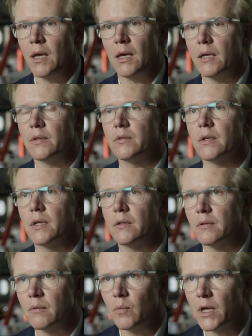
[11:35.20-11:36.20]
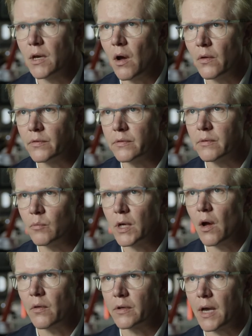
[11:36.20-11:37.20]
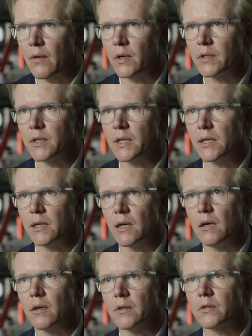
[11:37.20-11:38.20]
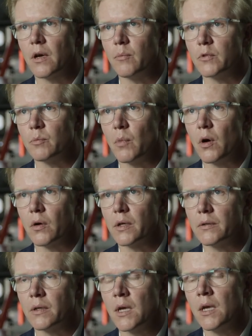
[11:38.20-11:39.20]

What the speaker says: we can't guarantee time to market.